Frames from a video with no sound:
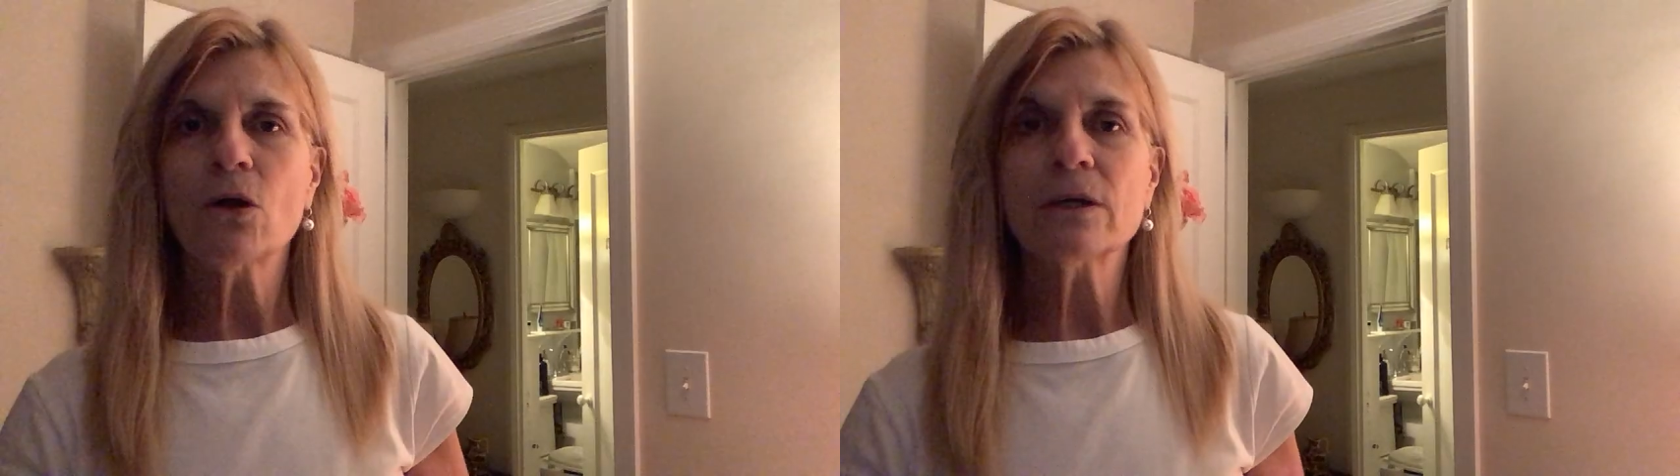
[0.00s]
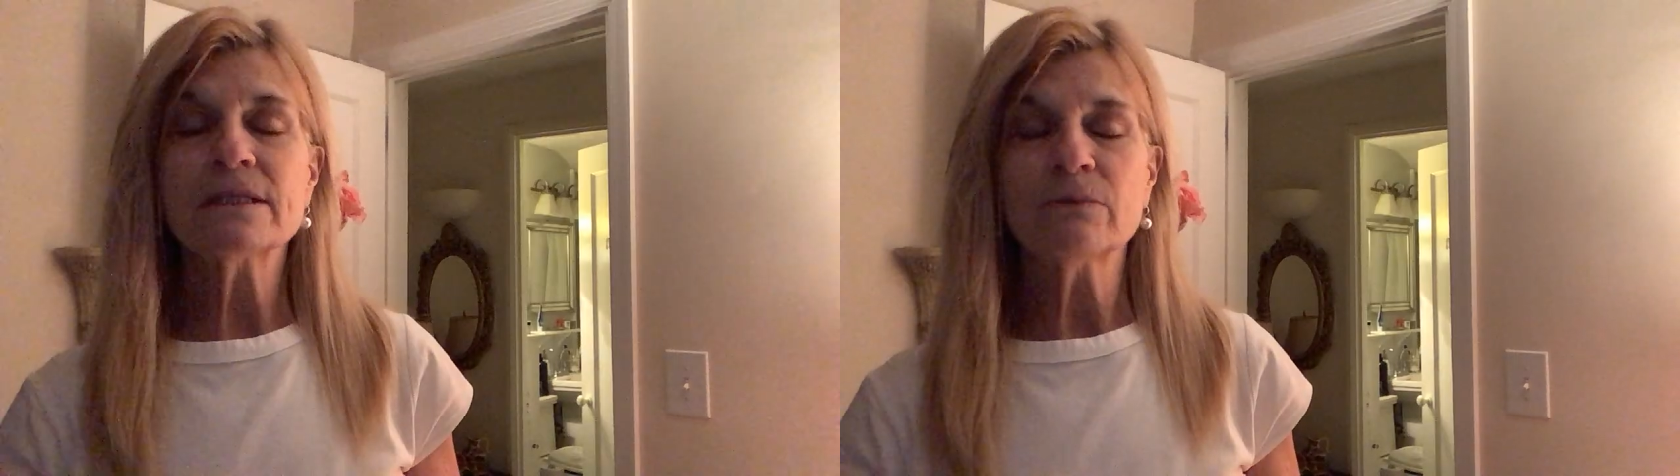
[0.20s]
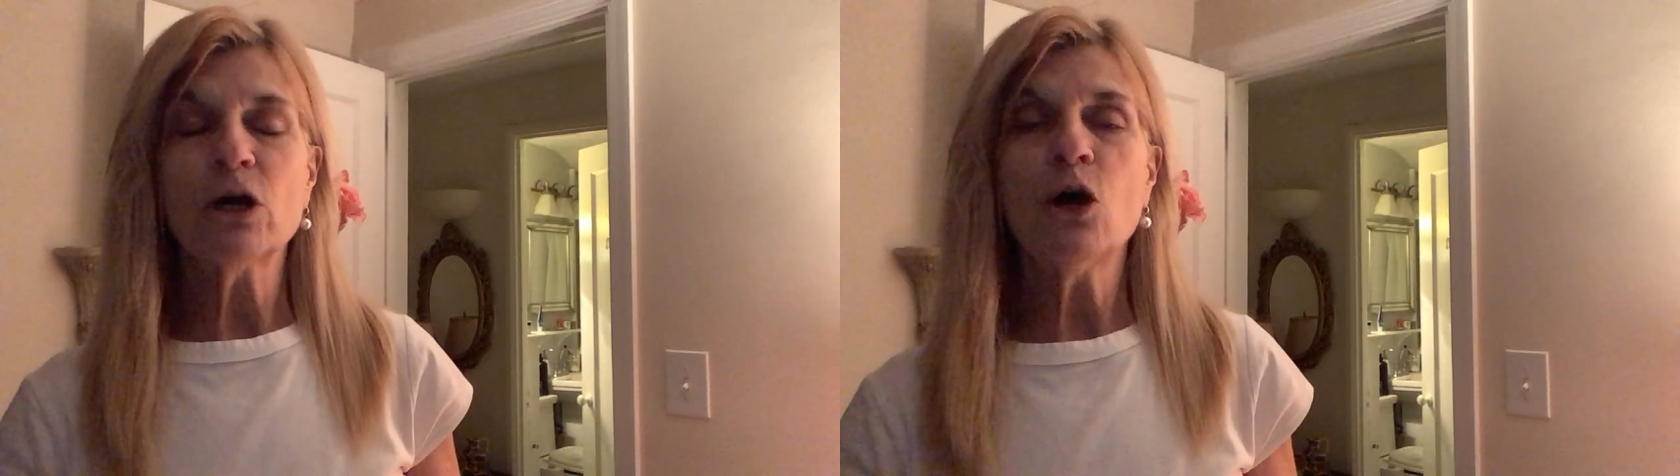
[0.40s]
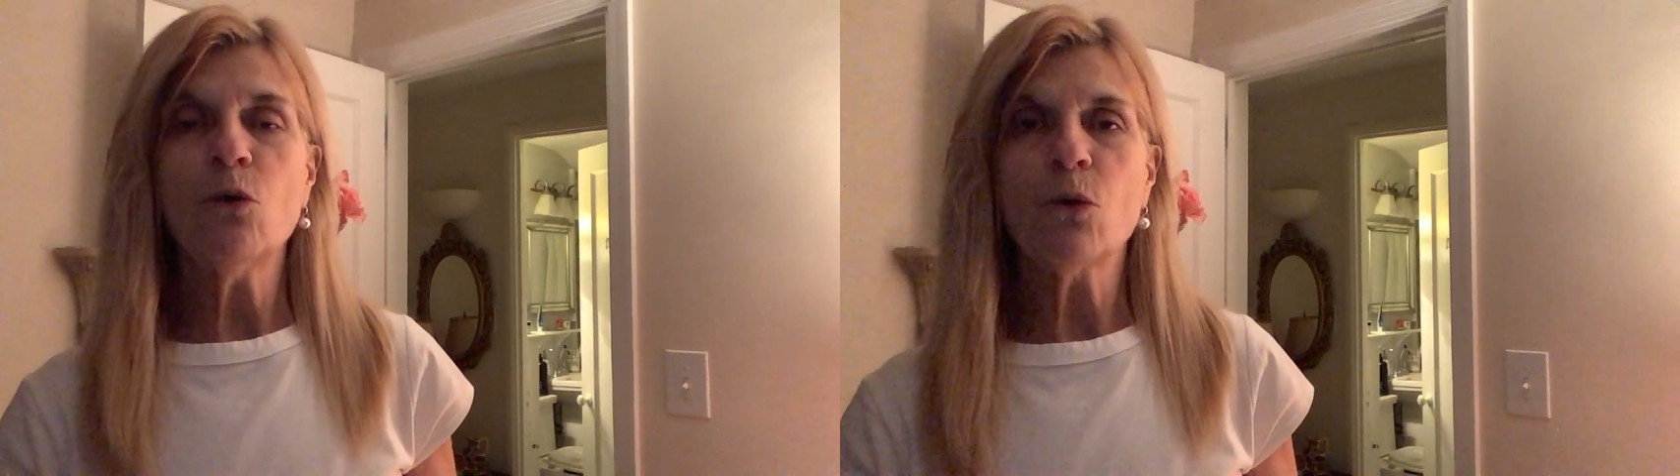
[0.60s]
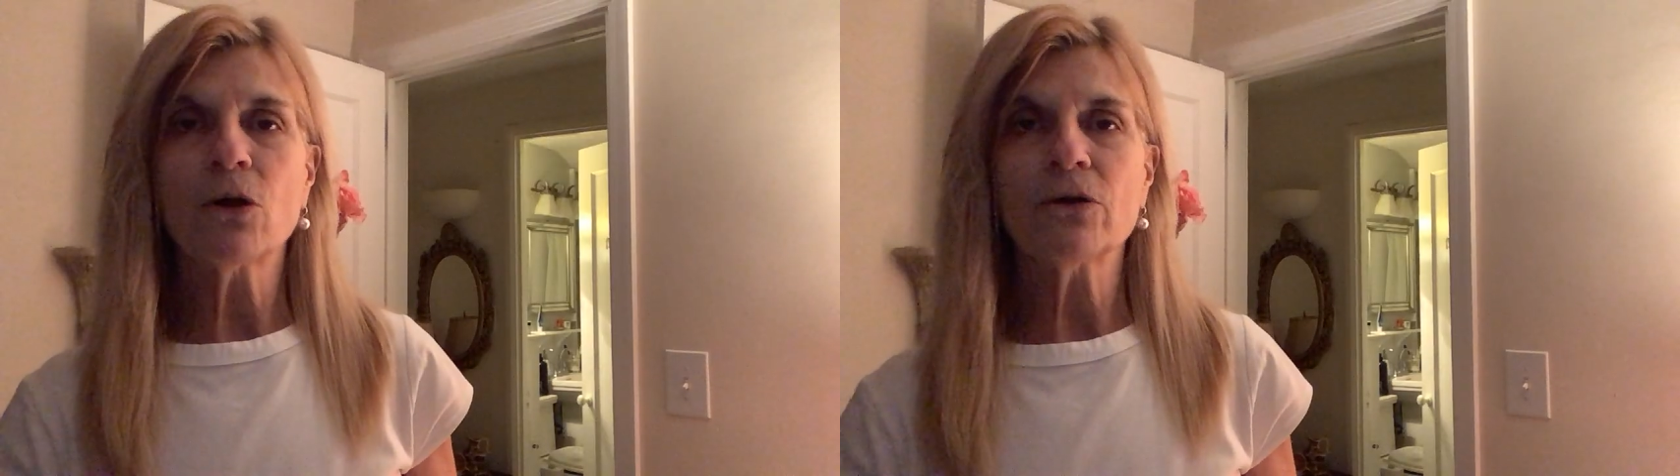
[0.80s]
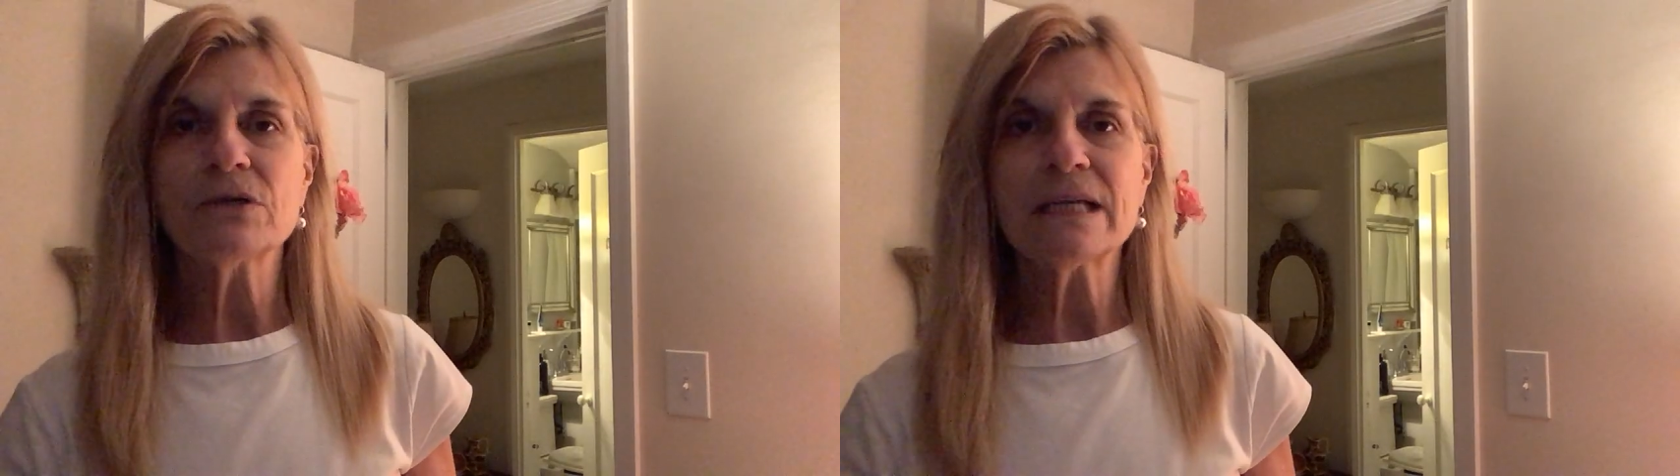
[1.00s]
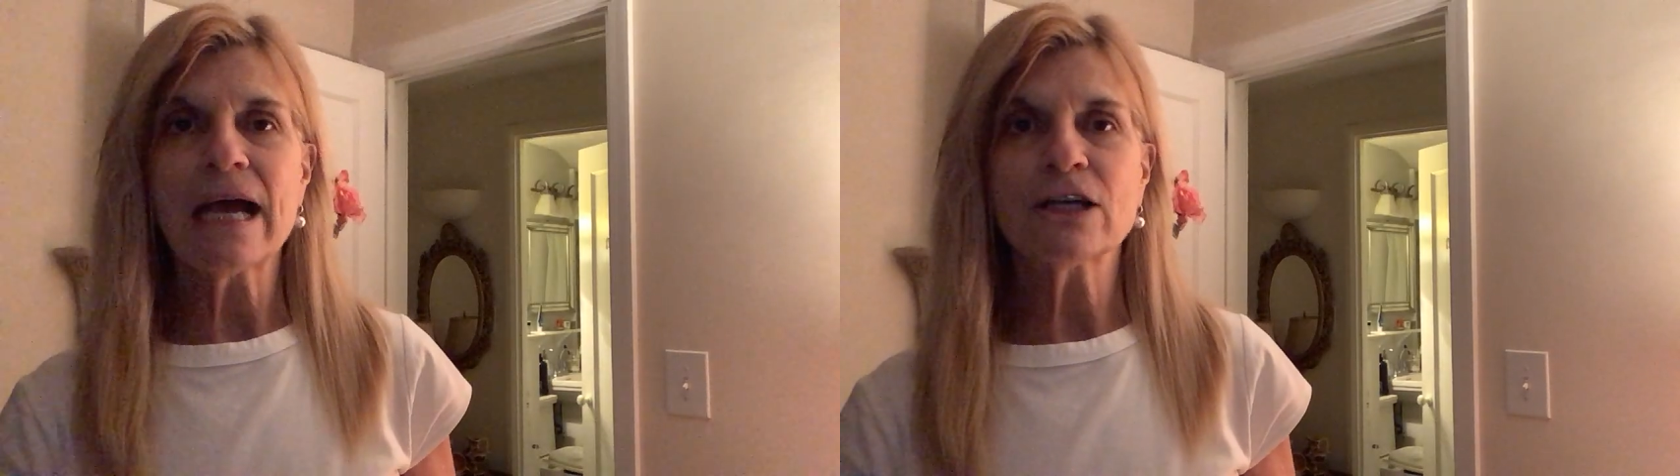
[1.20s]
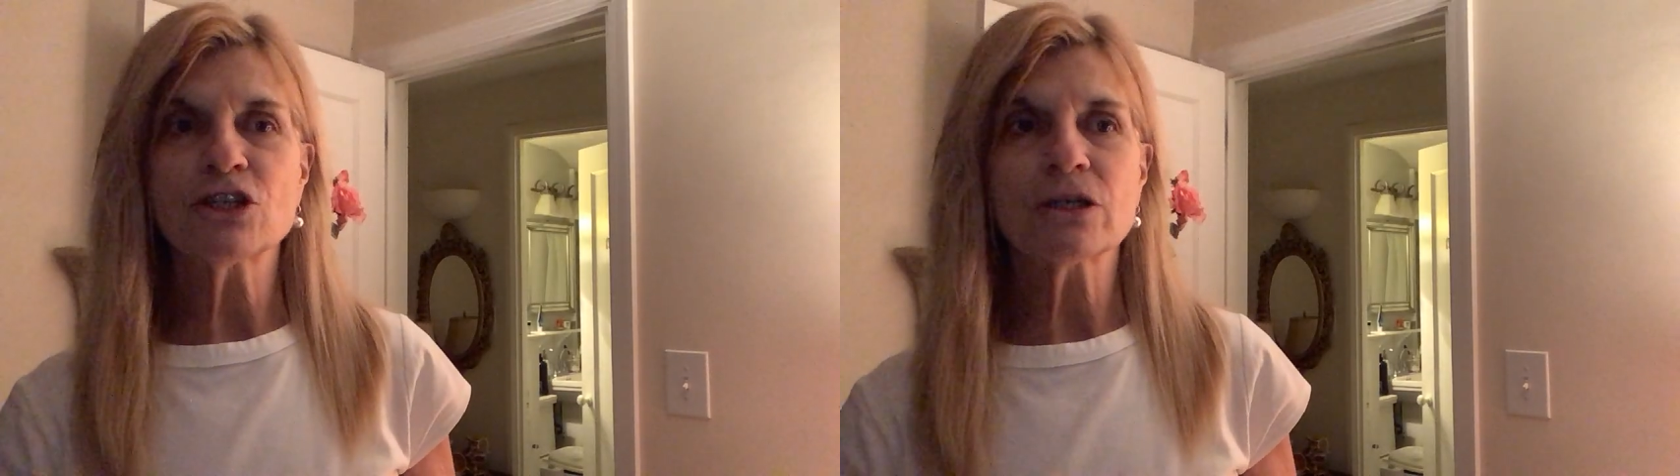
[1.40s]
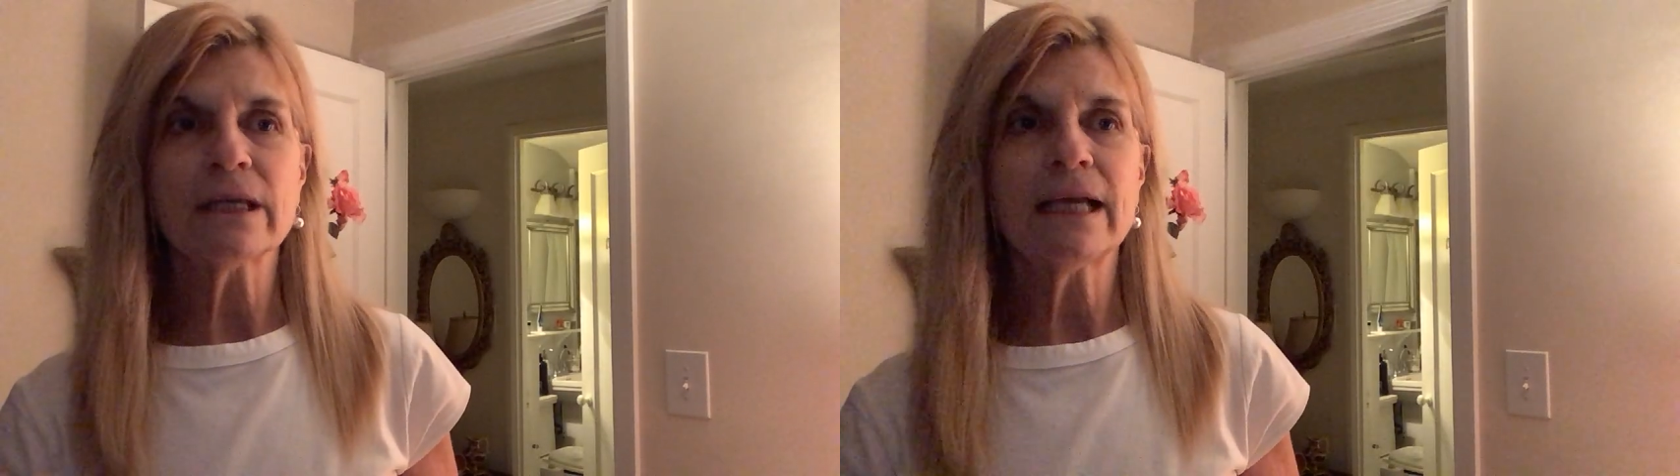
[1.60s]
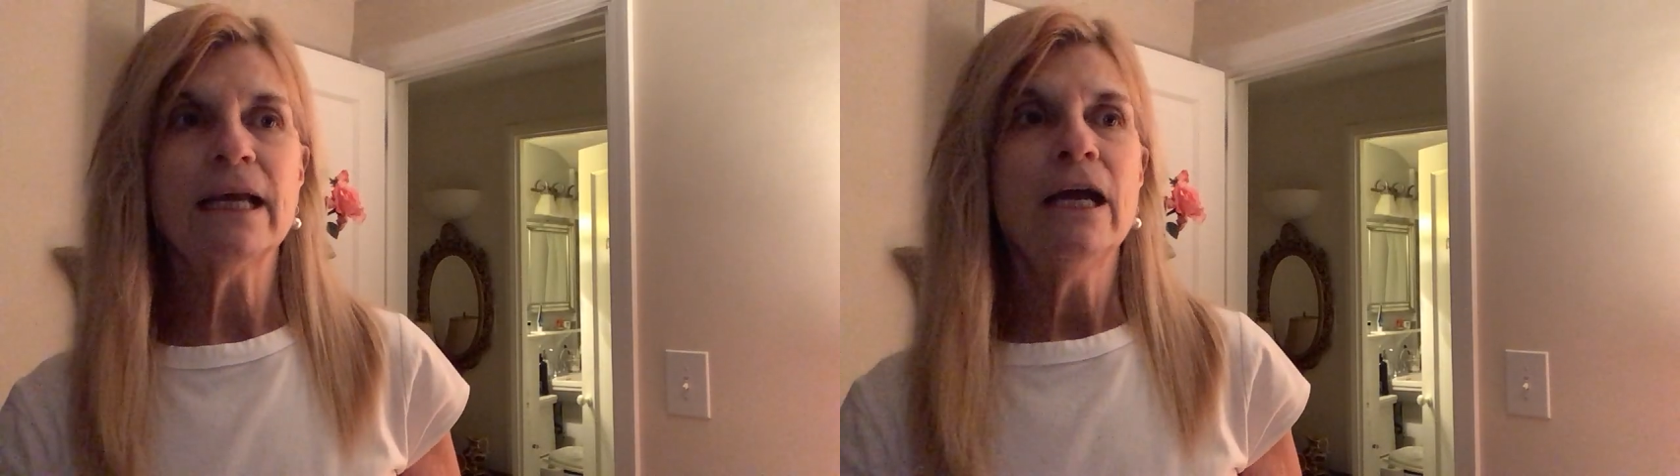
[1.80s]
some co-workers
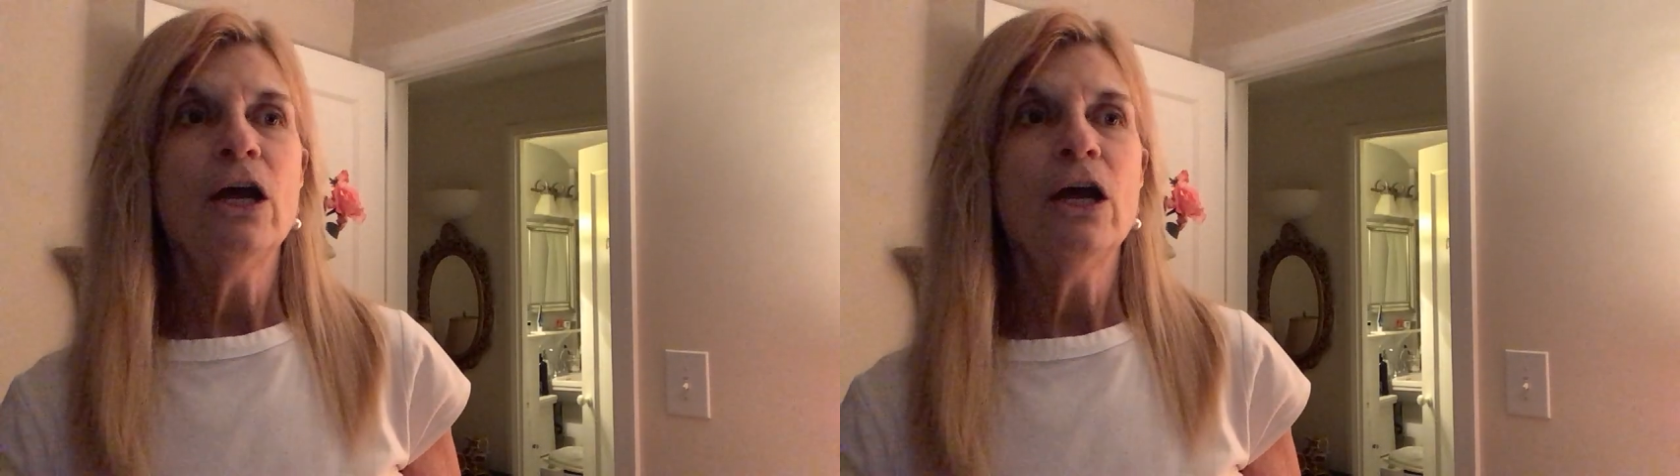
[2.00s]
actually